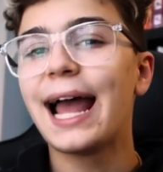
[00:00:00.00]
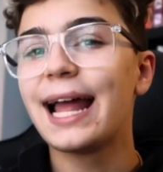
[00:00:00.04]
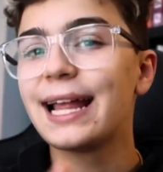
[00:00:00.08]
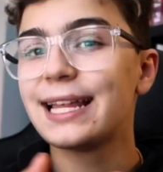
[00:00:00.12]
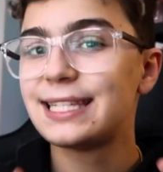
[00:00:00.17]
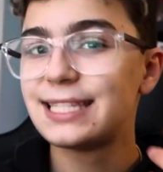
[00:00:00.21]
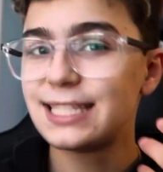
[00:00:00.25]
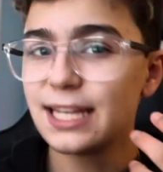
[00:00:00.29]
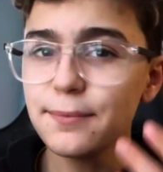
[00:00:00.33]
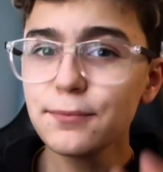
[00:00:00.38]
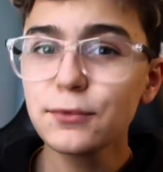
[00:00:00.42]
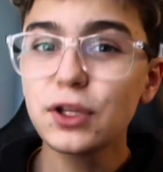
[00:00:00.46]

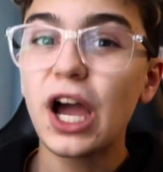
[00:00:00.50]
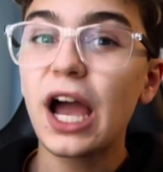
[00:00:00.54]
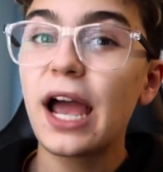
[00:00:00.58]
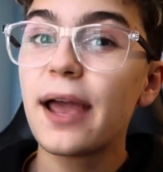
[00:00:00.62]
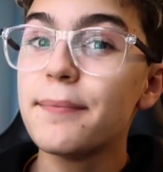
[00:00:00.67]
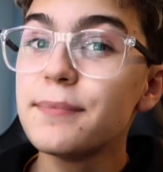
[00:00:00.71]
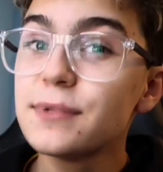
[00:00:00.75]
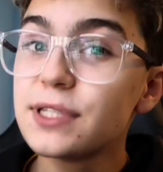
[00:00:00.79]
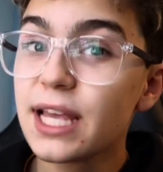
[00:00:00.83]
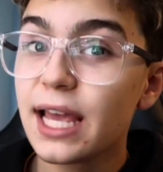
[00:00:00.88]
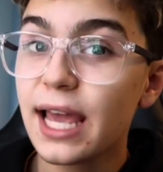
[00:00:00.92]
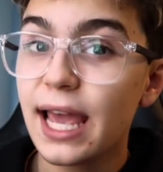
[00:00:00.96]

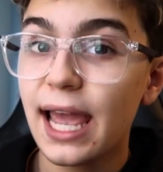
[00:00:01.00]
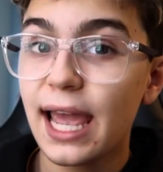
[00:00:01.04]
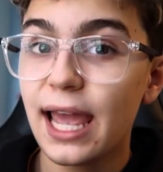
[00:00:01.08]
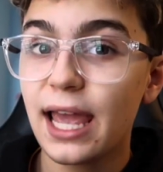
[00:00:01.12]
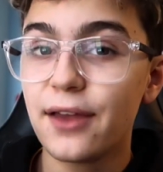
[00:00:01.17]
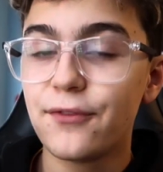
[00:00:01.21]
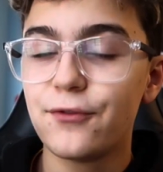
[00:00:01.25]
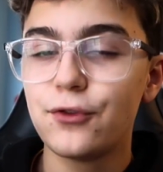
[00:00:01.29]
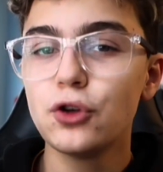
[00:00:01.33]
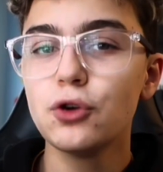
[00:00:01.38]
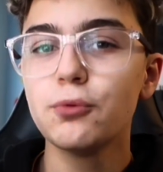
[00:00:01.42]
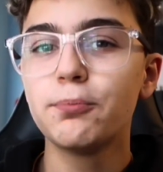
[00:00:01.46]
Sometimes,
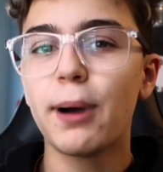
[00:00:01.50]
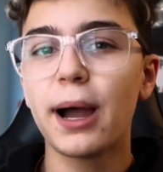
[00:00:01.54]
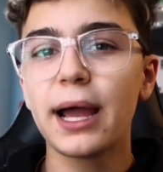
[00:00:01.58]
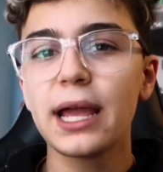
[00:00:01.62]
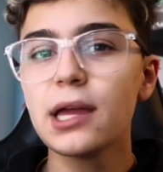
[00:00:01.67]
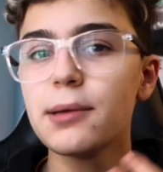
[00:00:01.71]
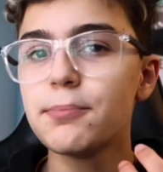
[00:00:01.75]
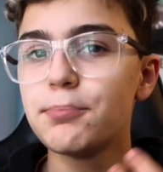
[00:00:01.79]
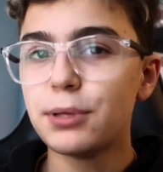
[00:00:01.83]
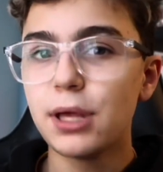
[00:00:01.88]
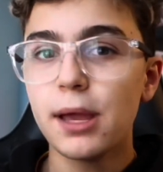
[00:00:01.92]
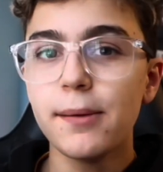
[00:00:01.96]
if you buy
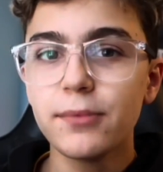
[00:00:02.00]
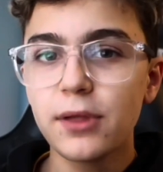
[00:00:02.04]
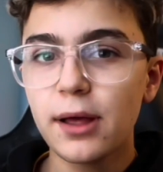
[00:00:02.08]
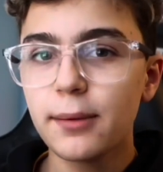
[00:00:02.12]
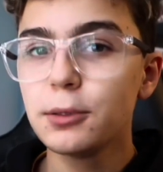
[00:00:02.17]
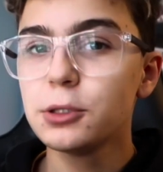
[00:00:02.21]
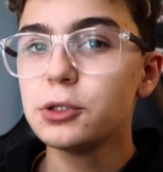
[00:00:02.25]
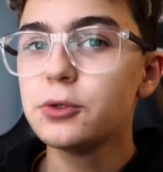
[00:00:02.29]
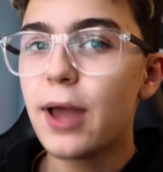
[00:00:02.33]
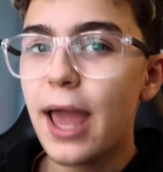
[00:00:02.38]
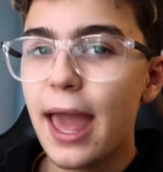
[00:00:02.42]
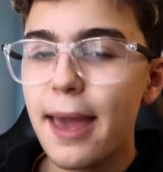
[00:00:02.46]
a
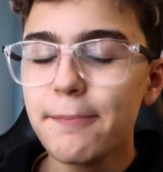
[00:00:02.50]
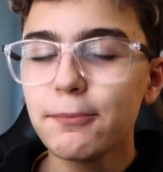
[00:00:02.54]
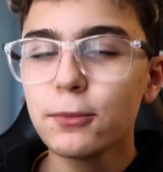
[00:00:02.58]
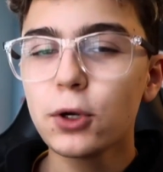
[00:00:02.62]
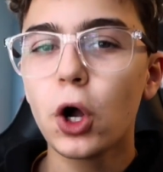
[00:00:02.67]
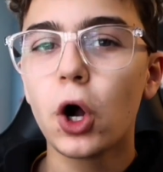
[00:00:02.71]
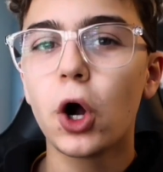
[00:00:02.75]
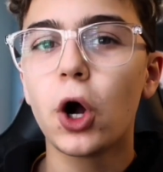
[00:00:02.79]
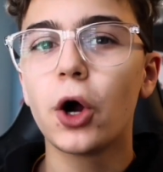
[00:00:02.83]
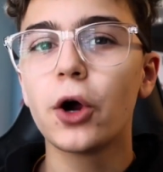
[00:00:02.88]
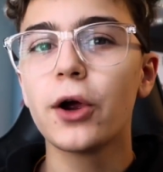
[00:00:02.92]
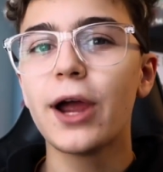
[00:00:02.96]
BMW M
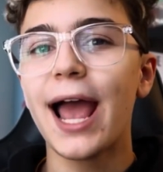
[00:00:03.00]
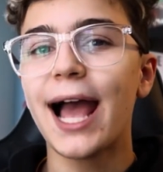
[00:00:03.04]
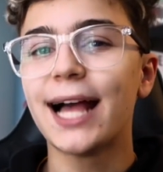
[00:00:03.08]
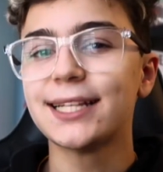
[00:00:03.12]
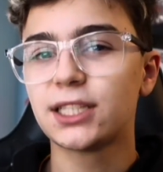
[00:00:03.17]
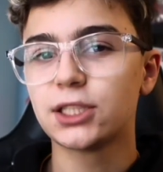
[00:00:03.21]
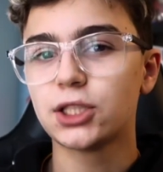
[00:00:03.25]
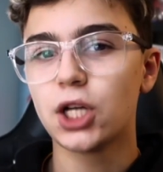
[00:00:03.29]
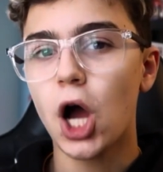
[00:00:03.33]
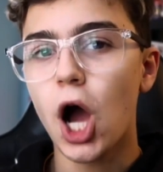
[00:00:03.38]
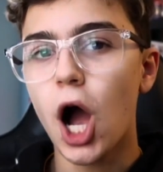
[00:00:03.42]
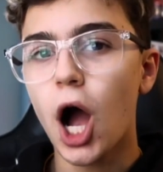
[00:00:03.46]
car as
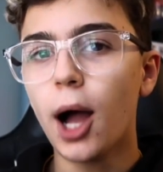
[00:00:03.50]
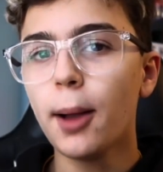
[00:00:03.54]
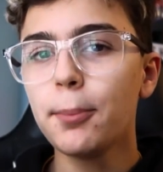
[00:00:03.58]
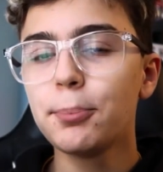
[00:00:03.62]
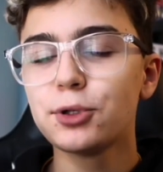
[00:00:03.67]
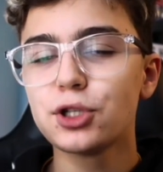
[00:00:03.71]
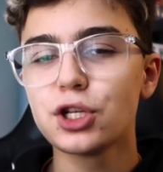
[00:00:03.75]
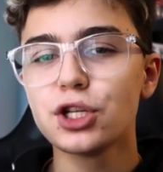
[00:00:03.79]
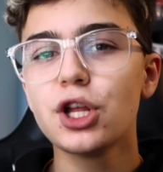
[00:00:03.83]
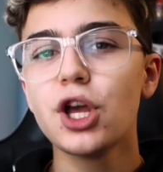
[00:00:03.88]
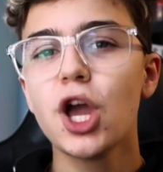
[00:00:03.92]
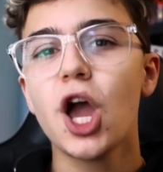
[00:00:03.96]
an
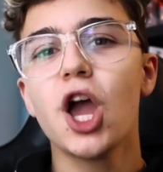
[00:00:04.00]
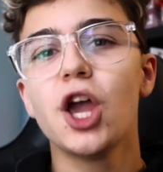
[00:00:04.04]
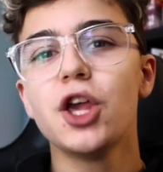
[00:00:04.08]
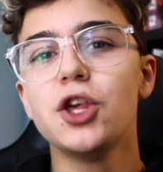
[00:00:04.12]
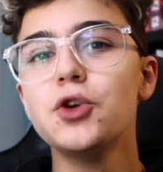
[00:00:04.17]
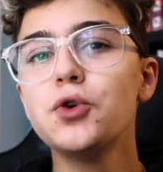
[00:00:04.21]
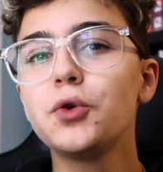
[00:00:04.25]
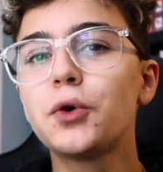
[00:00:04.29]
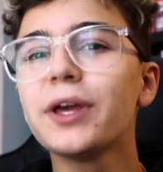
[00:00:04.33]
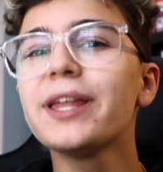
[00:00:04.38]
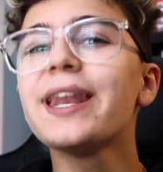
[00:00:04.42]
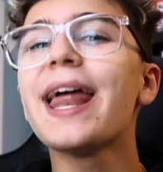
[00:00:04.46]
option,
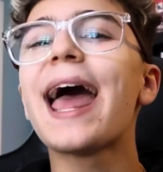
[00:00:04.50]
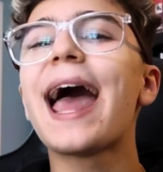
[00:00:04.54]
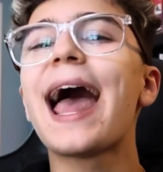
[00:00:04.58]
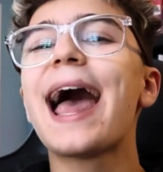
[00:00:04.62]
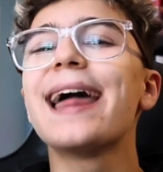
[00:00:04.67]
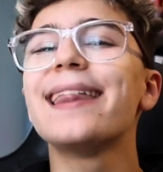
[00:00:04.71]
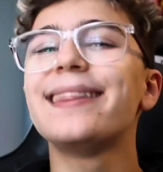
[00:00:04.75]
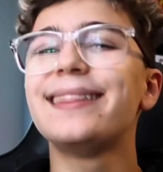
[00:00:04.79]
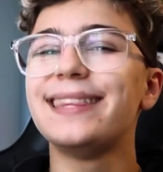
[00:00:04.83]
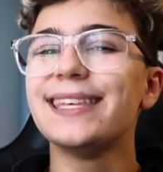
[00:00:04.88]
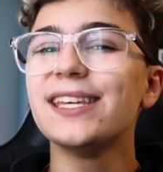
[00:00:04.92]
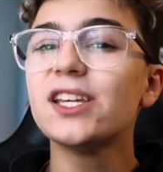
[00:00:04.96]
you can
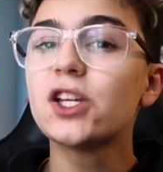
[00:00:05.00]
add the